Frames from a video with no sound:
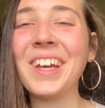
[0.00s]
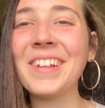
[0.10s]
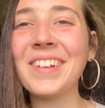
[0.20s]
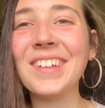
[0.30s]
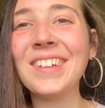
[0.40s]

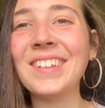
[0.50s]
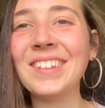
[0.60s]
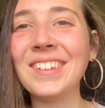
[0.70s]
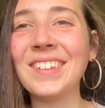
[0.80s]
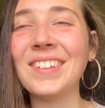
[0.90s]
actually an
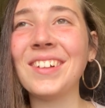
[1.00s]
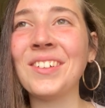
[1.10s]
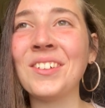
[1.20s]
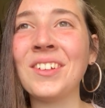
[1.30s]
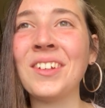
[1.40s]
easy
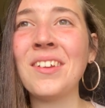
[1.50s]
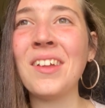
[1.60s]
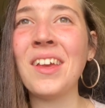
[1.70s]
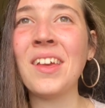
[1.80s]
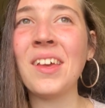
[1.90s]
solution
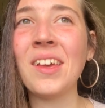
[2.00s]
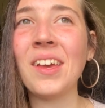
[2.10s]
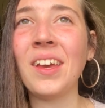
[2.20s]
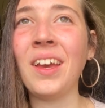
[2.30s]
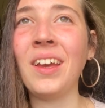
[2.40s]

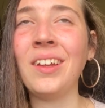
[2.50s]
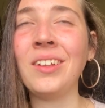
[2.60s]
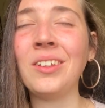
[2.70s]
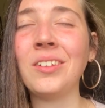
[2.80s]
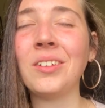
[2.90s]

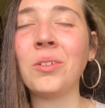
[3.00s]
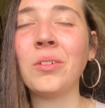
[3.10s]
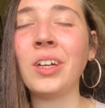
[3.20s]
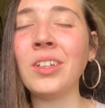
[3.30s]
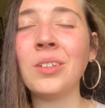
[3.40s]
and
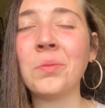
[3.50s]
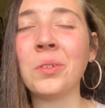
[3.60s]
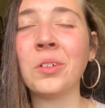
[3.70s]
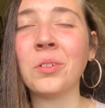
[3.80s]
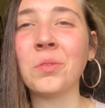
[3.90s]
right in
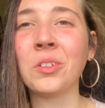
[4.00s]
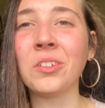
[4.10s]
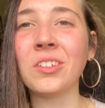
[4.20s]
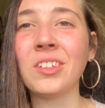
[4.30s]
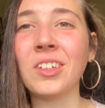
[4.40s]
front of you
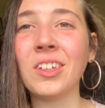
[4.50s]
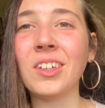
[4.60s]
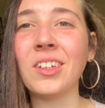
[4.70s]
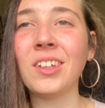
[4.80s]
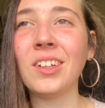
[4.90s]

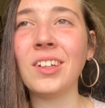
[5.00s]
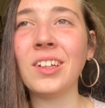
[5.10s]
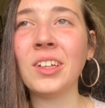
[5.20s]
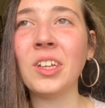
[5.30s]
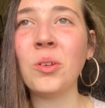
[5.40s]

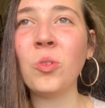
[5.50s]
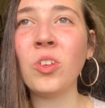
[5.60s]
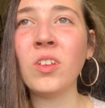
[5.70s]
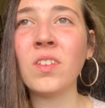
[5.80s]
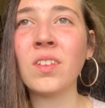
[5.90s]
like you
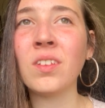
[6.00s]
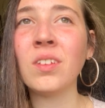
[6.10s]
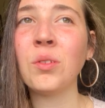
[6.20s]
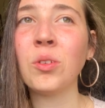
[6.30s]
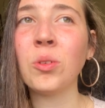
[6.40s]
just
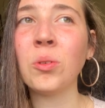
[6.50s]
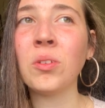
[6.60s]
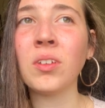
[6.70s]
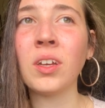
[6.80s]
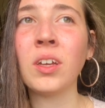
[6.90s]
need to
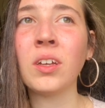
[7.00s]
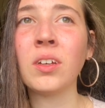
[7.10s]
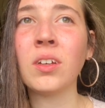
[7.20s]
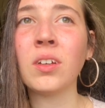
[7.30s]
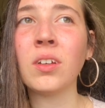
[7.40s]
take
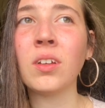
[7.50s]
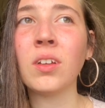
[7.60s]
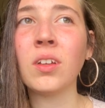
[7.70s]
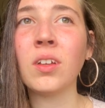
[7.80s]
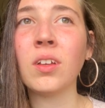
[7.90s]

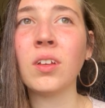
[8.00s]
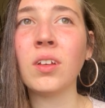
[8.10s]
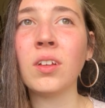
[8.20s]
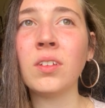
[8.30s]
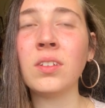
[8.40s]

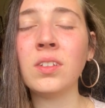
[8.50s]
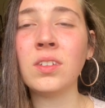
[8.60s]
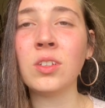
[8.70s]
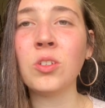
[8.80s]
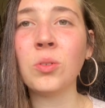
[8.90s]
this
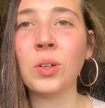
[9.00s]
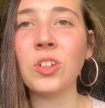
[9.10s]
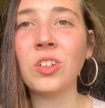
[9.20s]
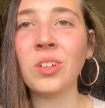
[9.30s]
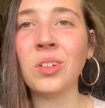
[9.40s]

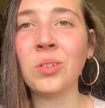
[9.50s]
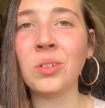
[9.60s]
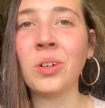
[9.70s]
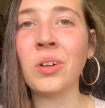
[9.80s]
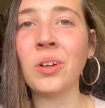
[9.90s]
situation into
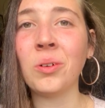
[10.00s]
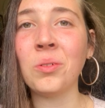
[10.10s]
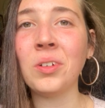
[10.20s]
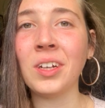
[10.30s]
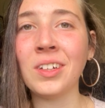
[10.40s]
your
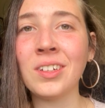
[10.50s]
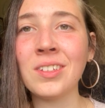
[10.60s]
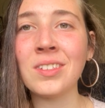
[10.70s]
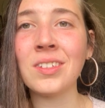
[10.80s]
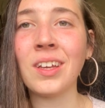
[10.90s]
own
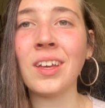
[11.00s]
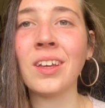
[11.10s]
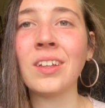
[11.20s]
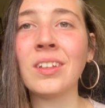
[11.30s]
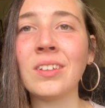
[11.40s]
hands
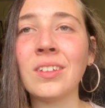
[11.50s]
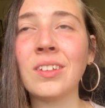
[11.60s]
and